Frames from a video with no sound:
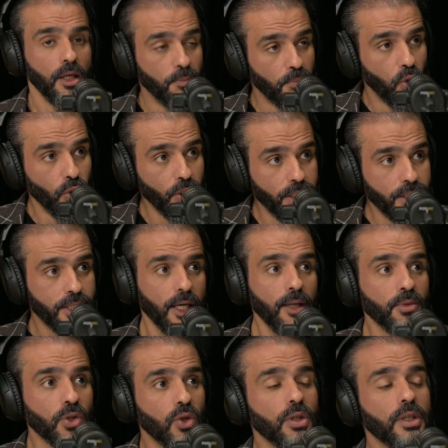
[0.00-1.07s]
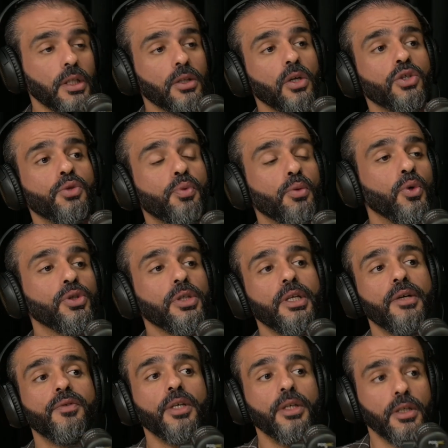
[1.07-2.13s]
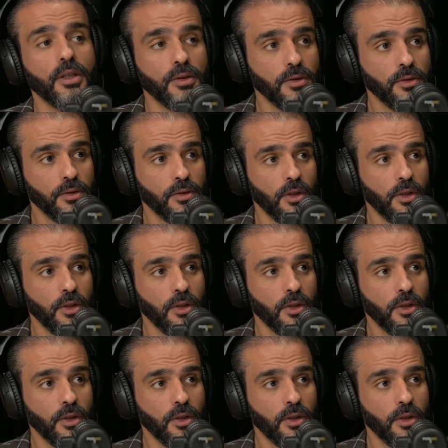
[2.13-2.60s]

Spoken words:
employee in Samsung that got promoted every year.